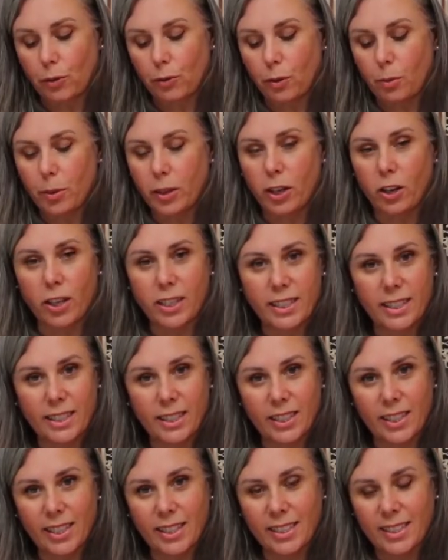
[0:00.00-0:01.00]
from an idea
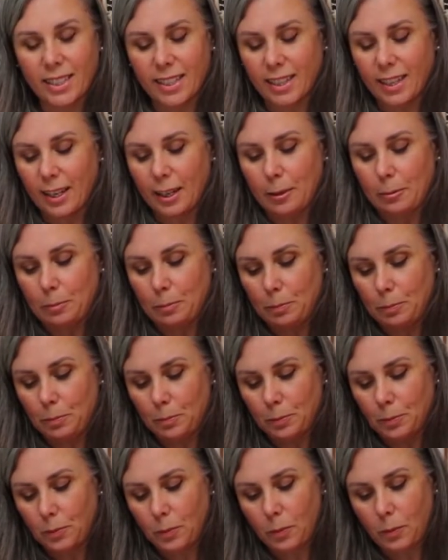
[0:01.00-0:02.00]
you get today.
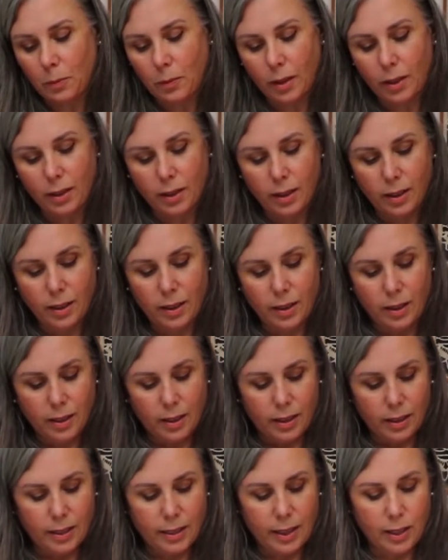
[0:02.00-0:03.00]

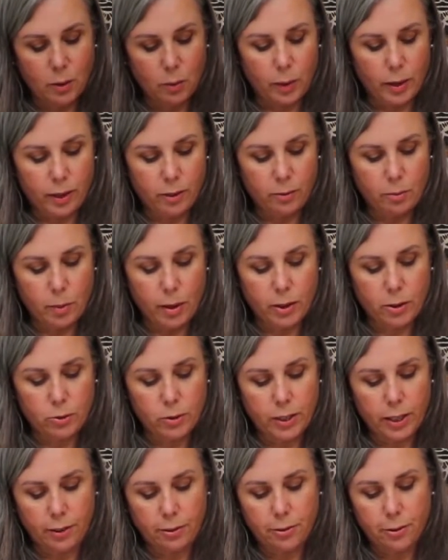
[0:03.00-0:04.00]
Another one of Michael
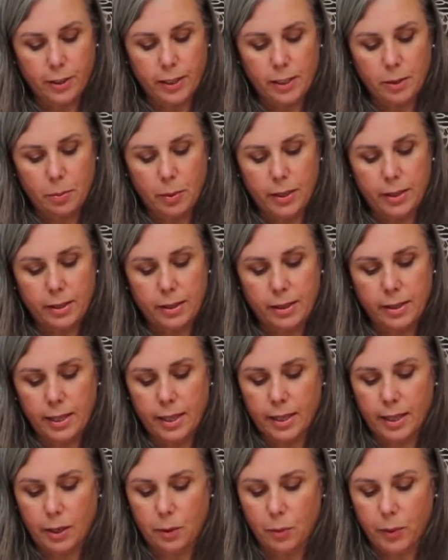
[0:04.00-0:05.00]
Tawhiri's pieces
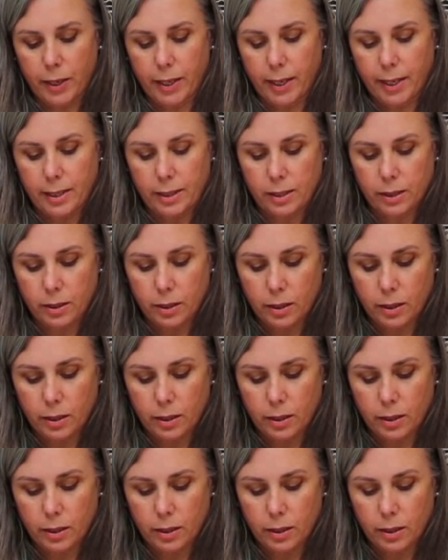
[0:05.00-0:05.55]
here, where he's